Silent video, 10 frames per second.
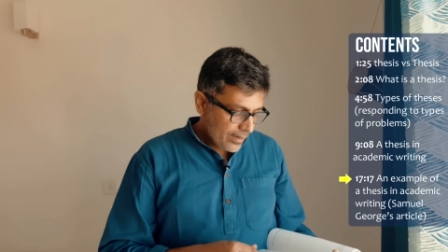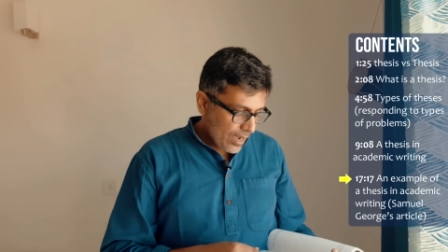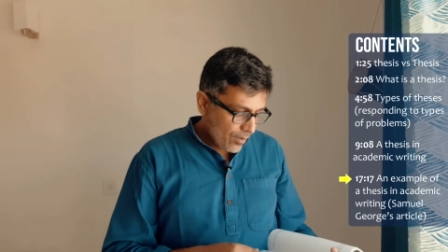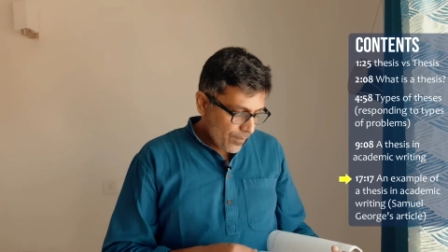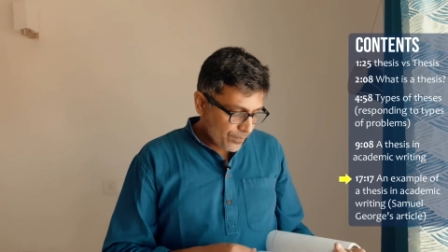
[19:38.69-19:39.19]

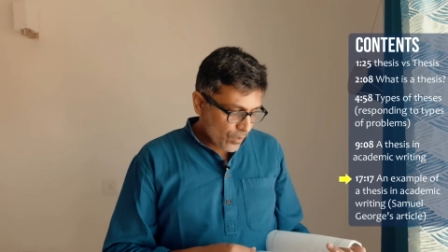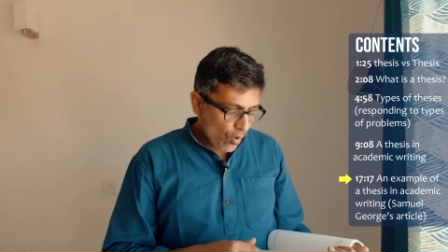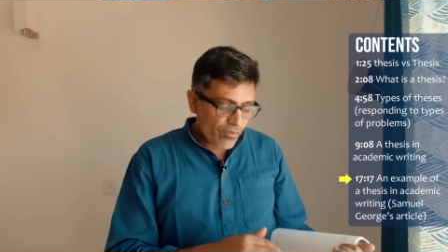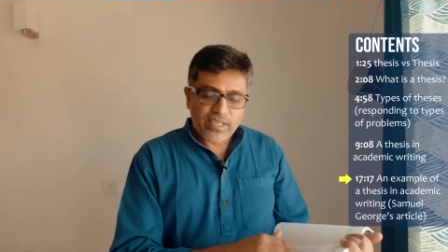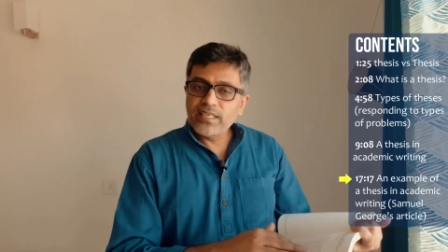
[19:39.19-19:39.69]
Now,
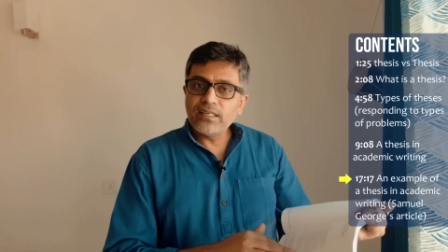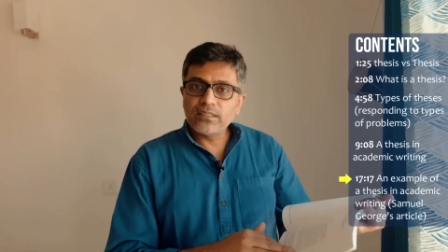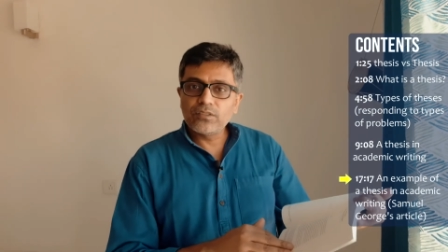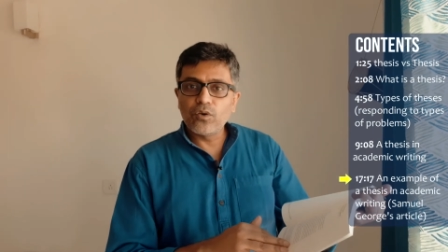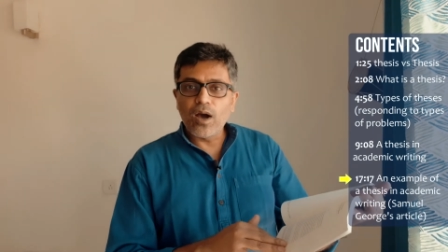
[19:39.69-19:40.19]
over here,
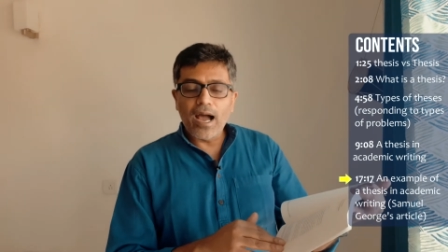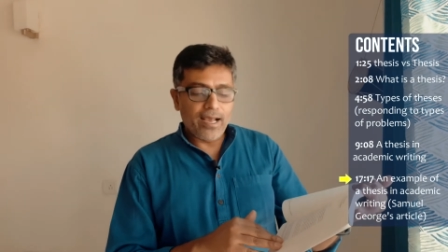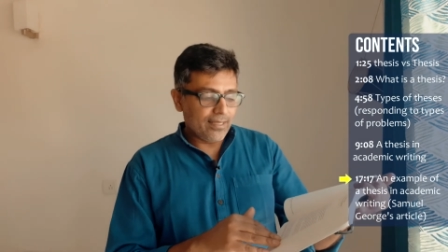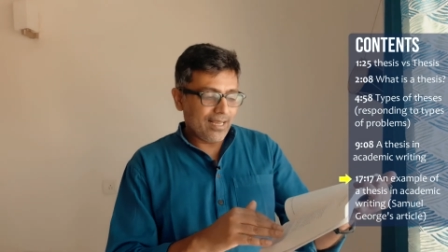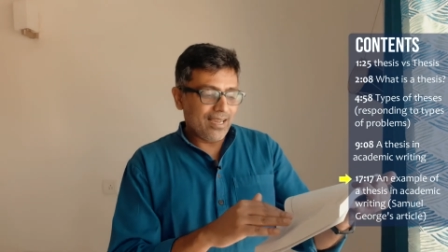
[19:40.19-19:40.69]
so
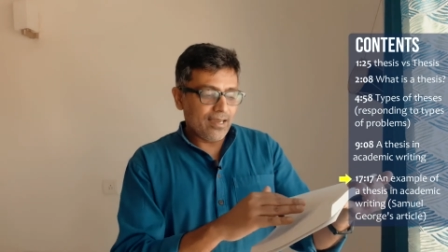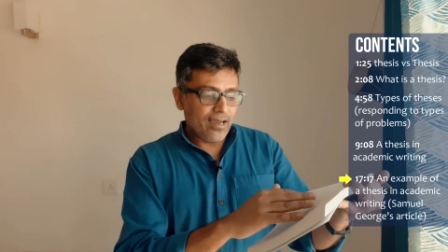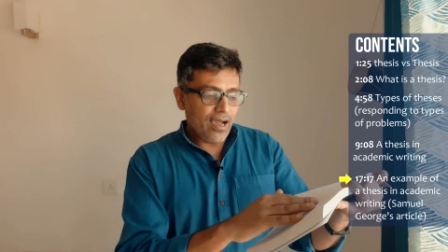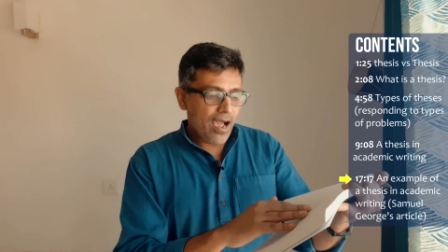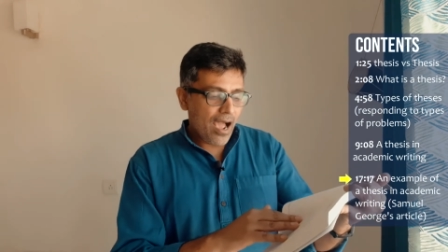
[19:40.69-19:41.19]
uh,
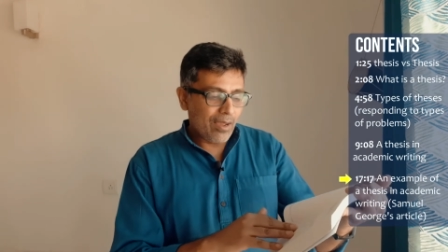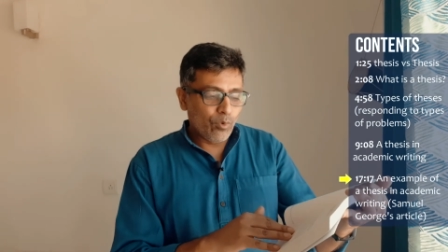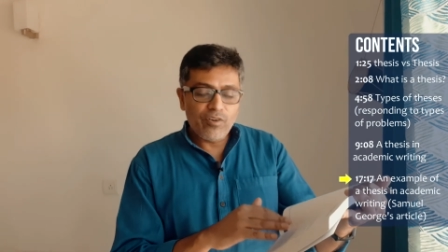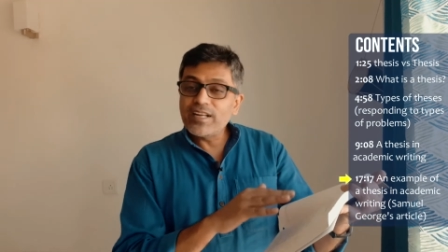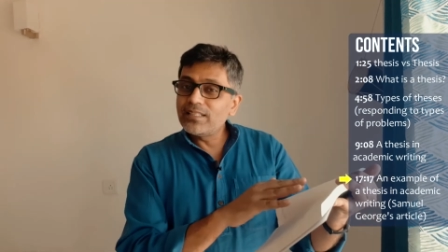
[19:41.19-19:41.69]
I
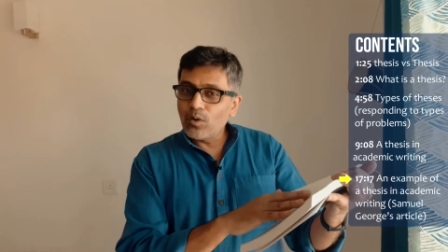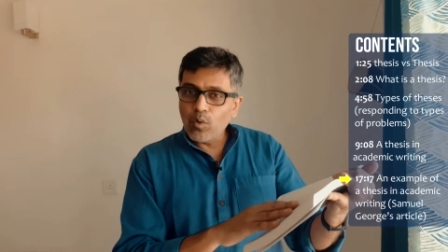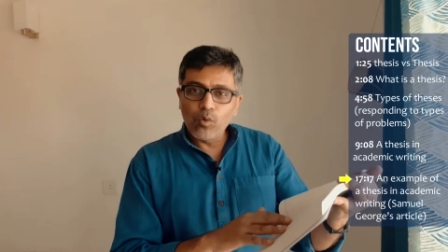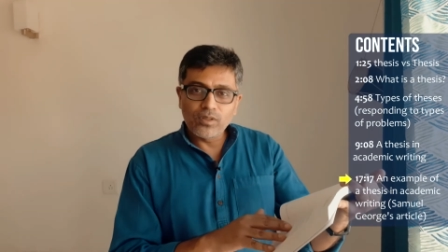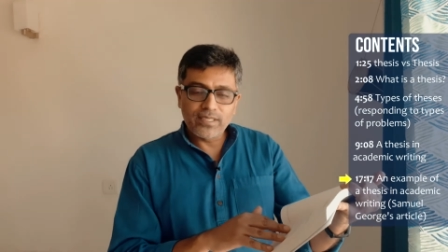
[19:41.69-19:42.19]
won't read the
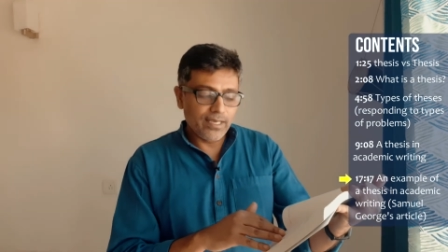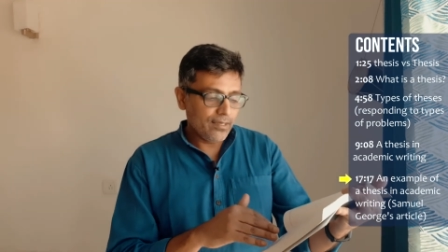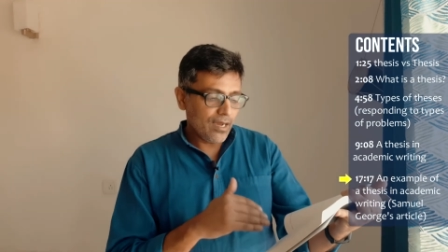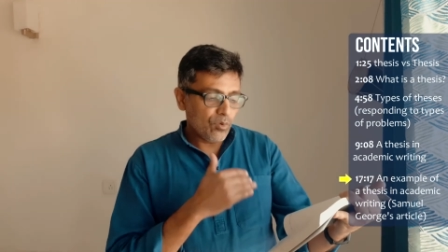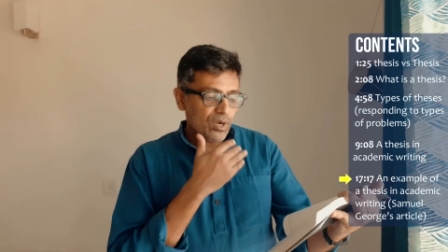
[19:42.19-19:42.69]
whole
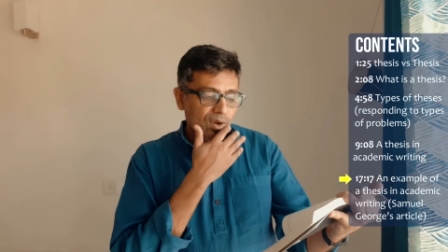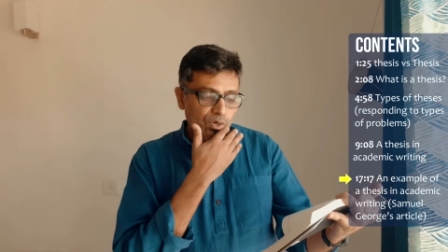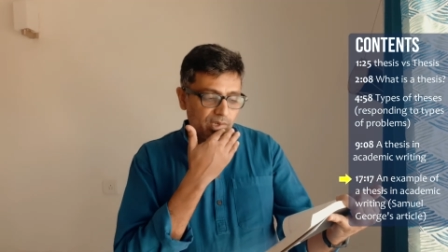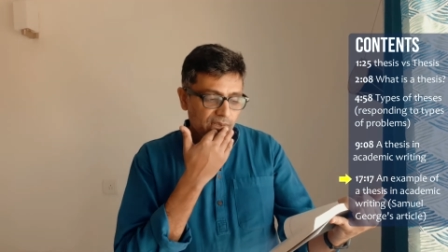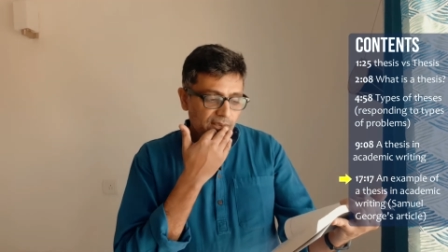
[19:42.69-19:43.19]
thing out
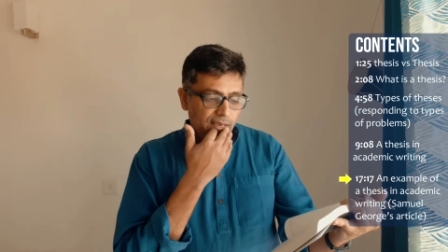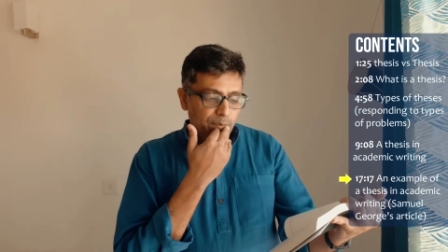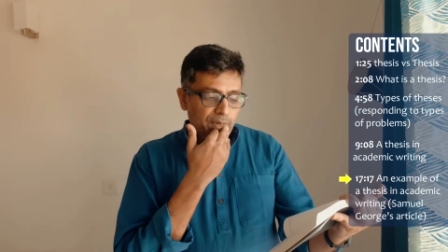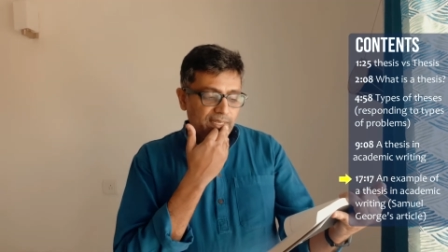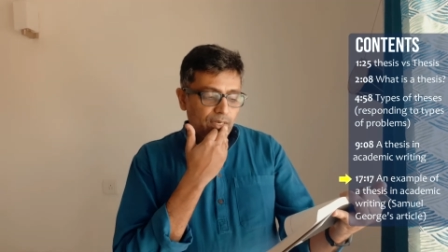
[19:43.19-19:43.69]
loud,
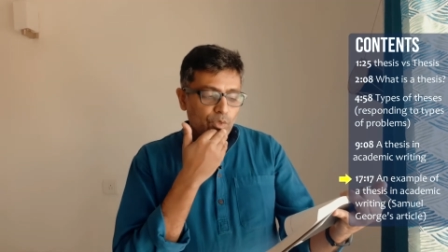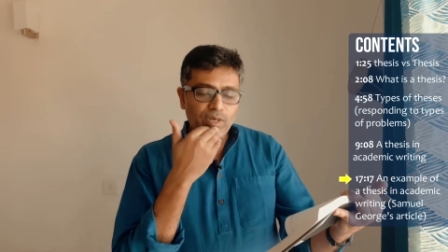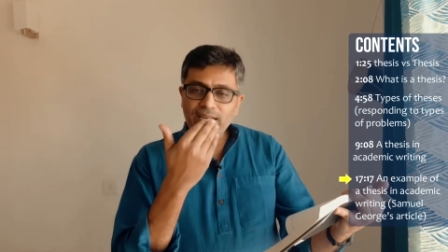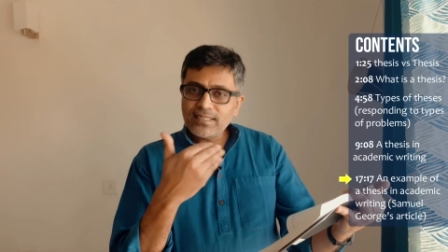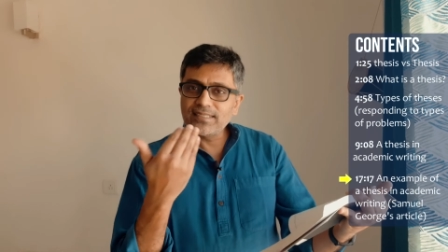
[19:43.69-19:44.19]
but you'll
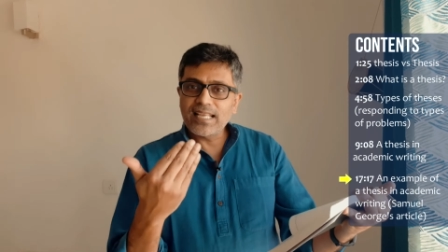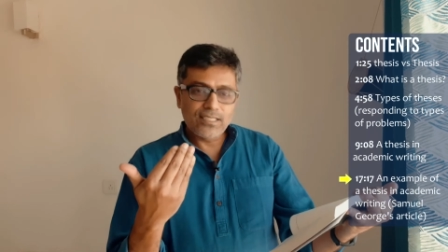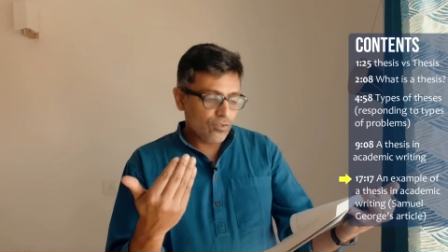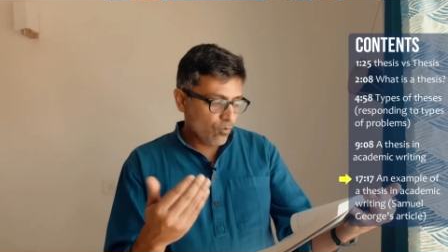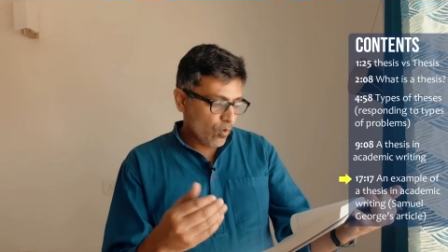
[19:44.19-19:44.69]
get a
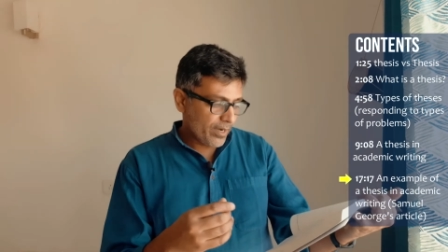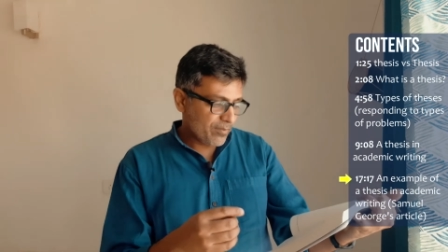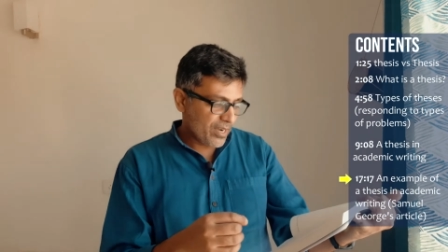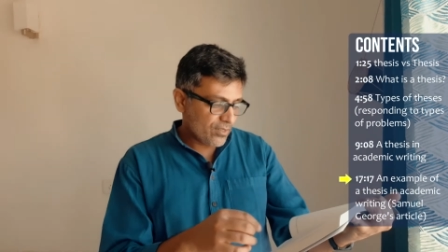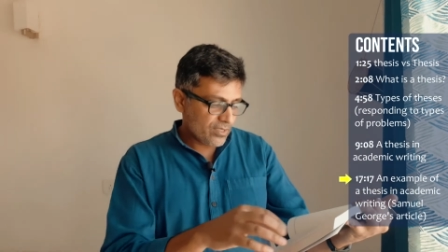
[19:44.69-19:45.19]
sense of what I'm
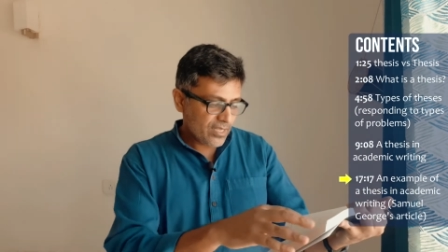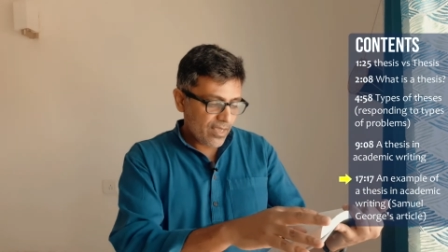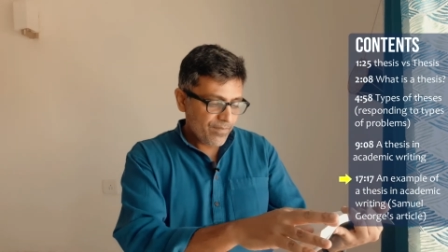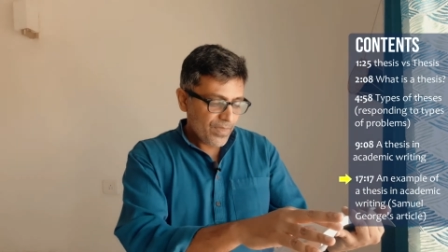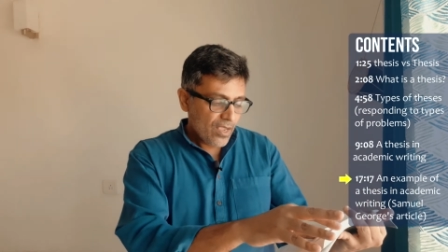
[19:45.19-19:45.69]
trying to say.